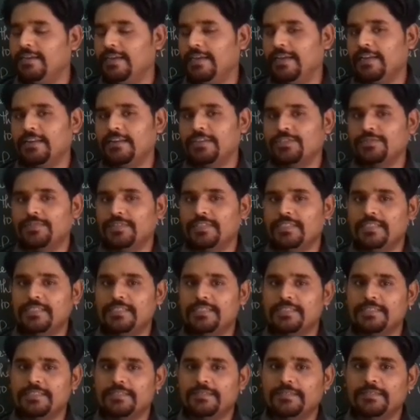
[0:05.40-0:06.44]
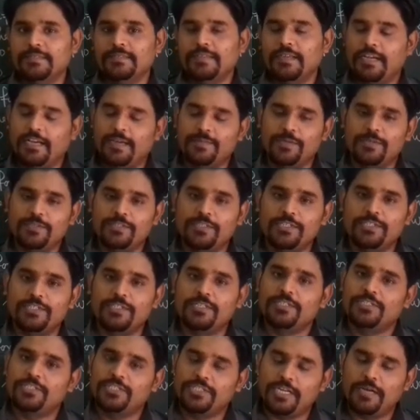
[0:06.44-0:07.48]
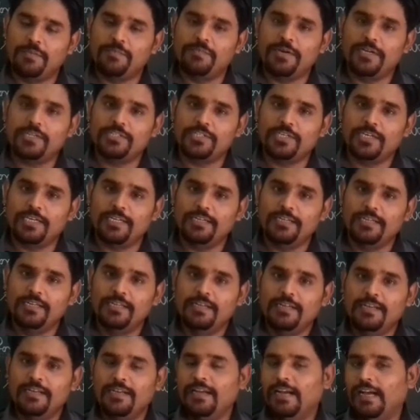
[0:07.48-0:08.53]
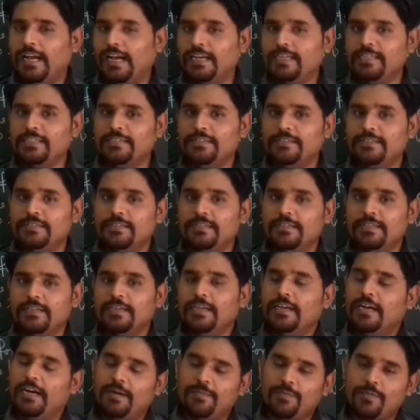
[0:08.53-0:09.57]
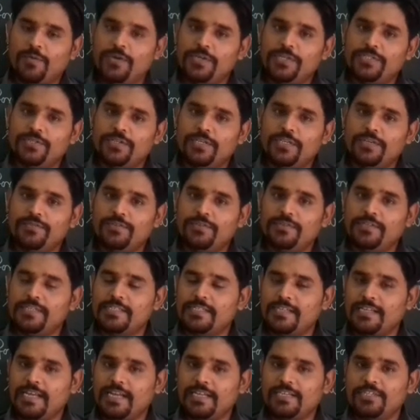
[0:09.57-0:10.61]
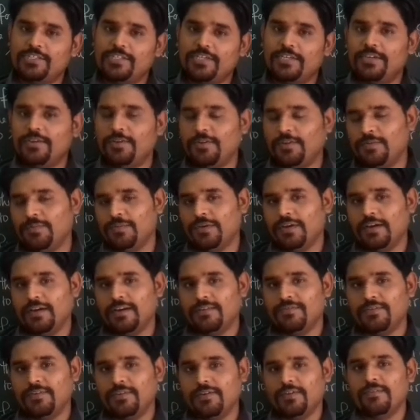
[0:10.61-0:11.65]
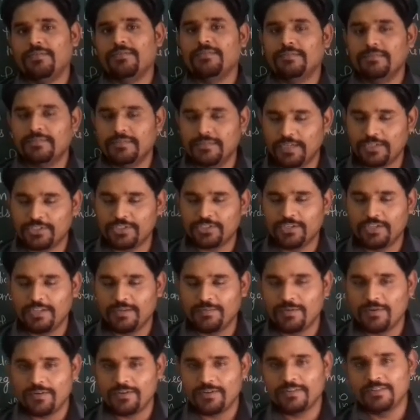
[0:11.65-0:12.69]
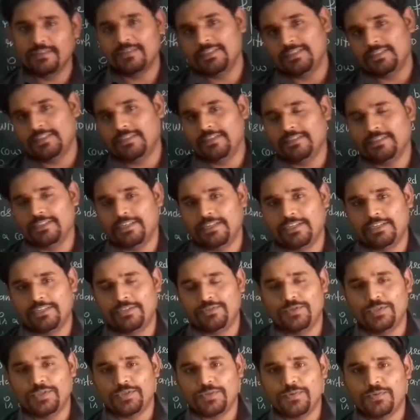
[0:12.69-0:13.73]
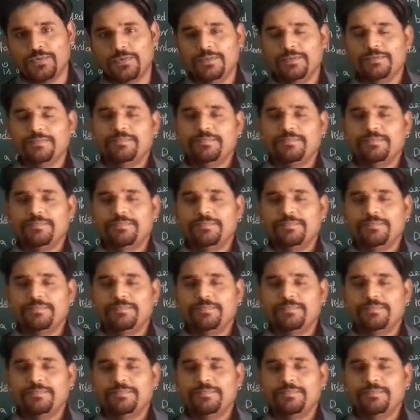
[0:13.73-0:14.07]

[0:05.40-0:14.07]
English with Ease. I'm your teacher Shyam Panchal and I'm going to give you this lecture on behalf of Taksh-shila Model Senior Secondary School.